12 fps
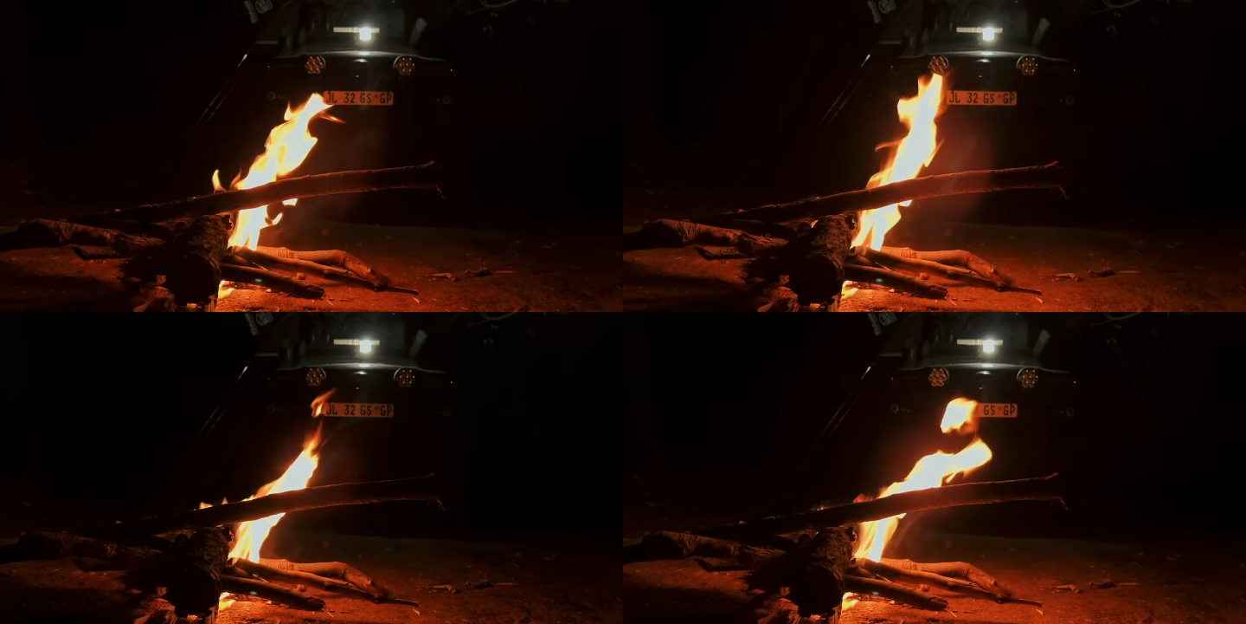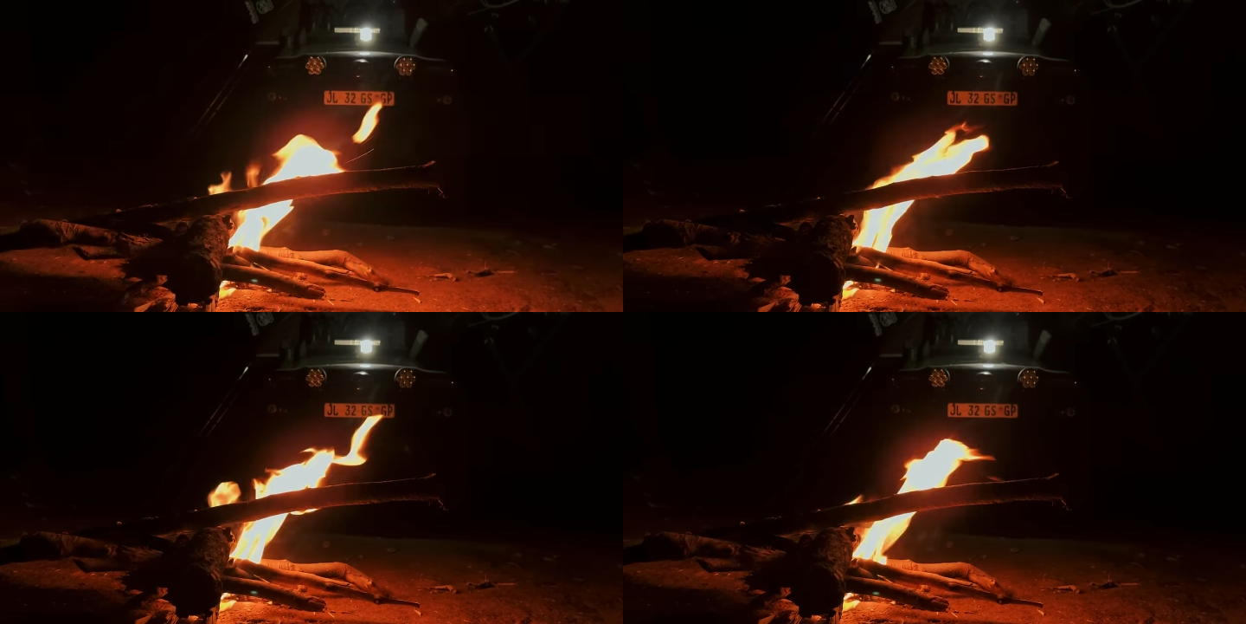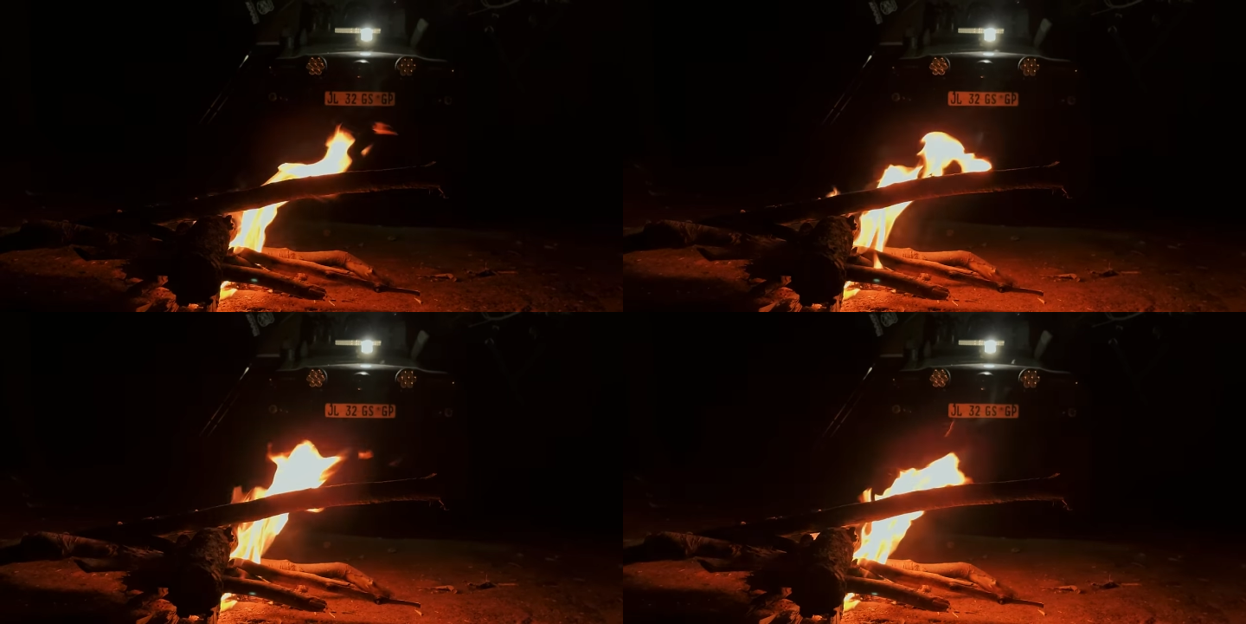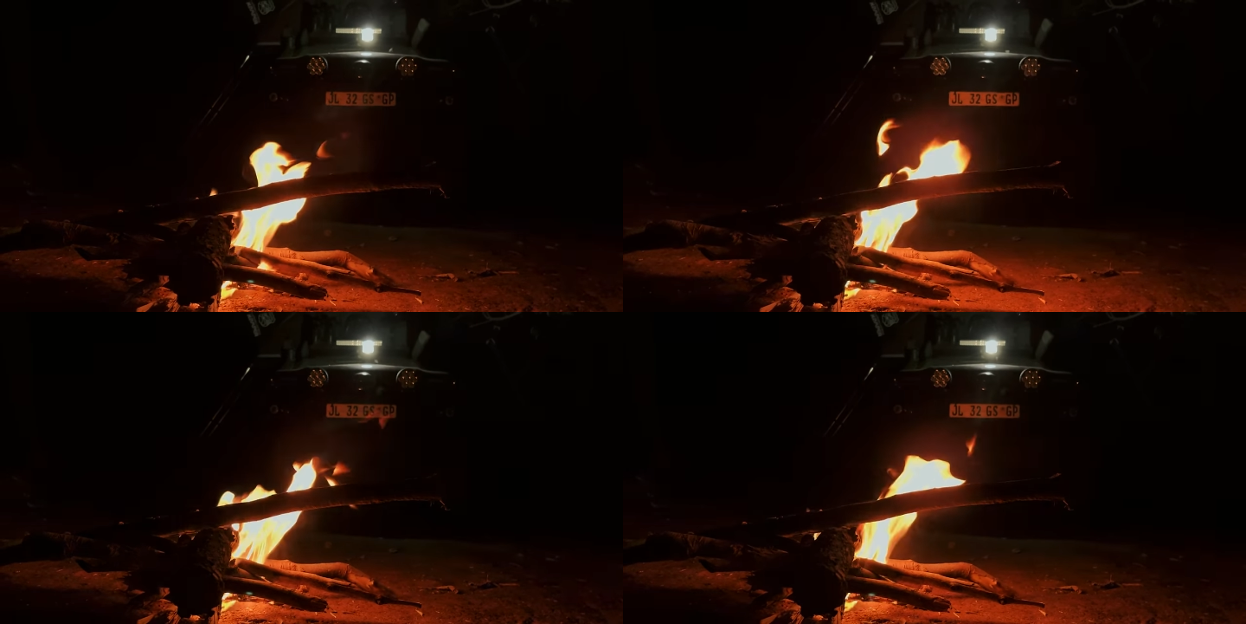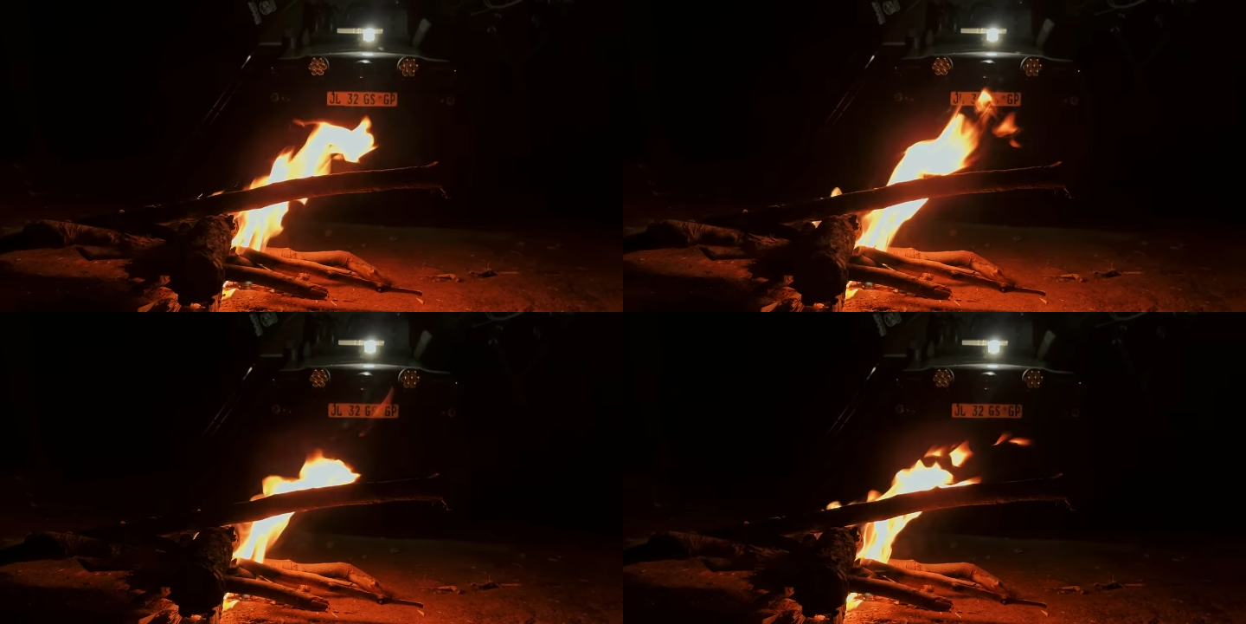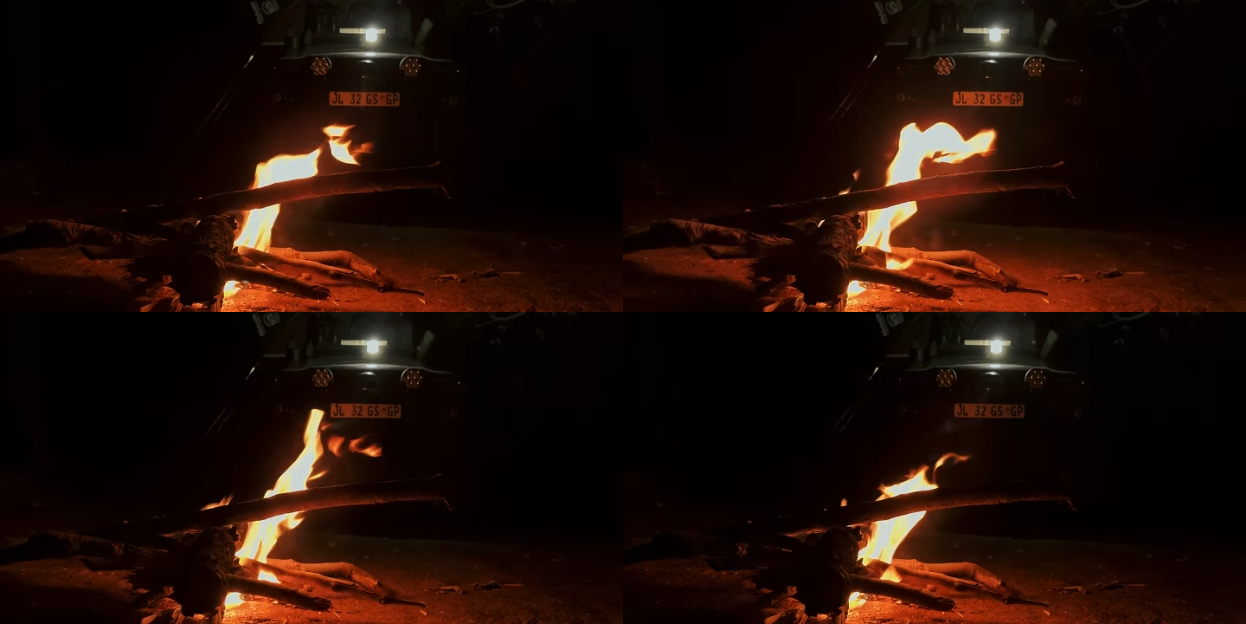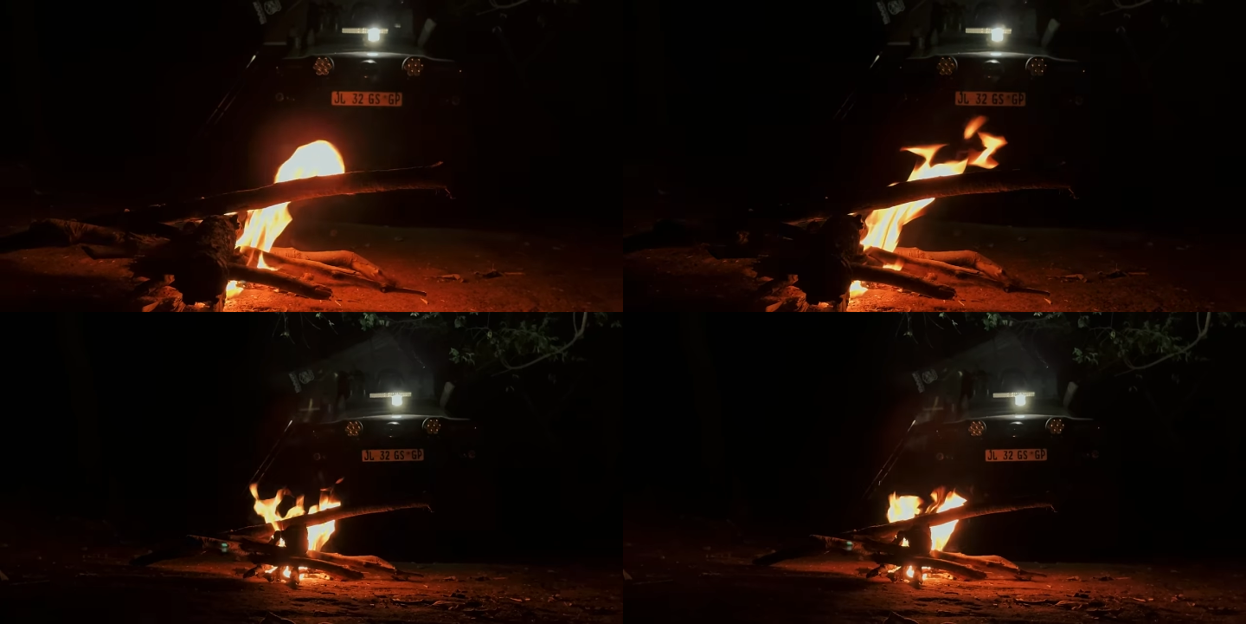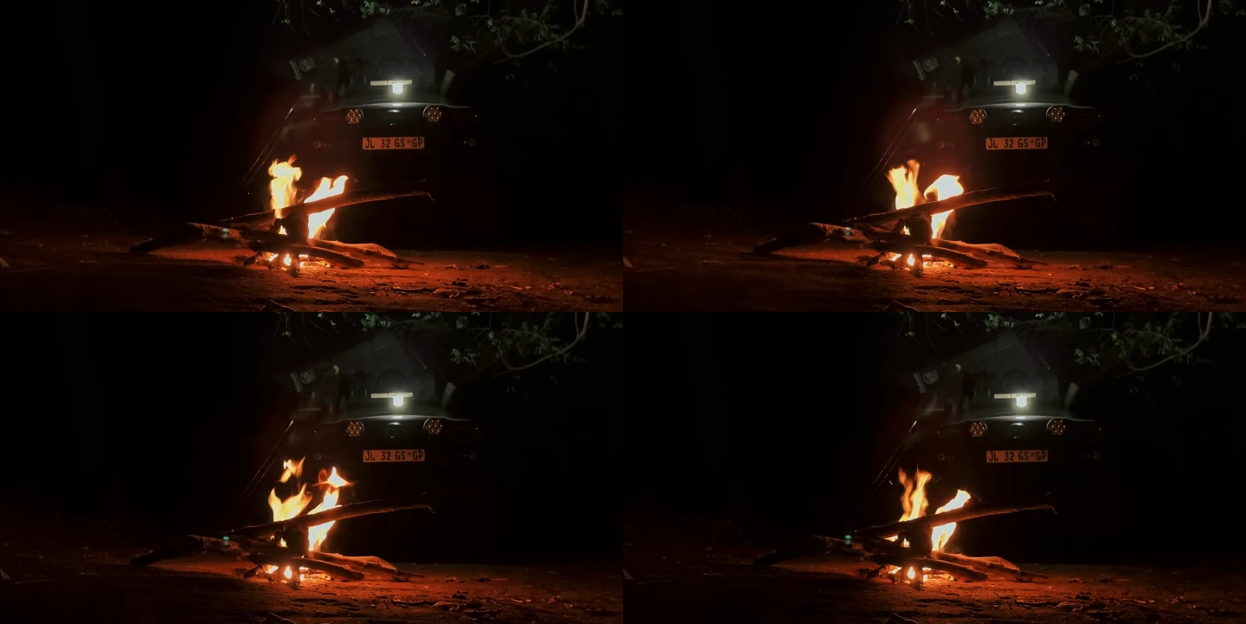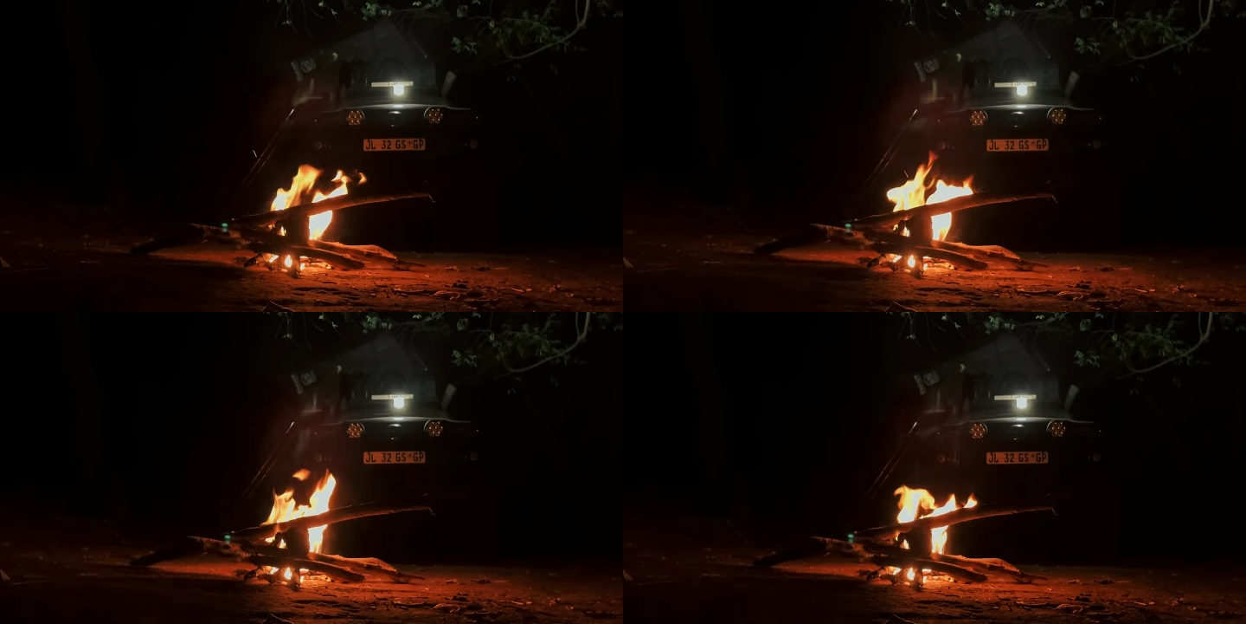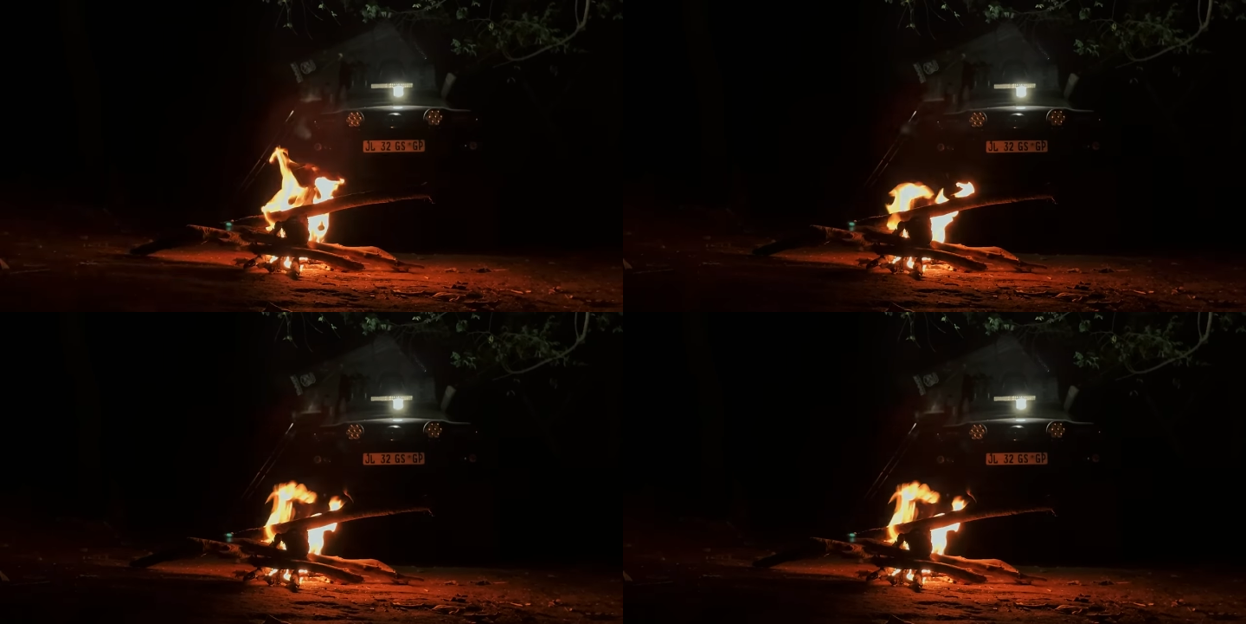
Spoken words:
Nobody's mouth can be seen.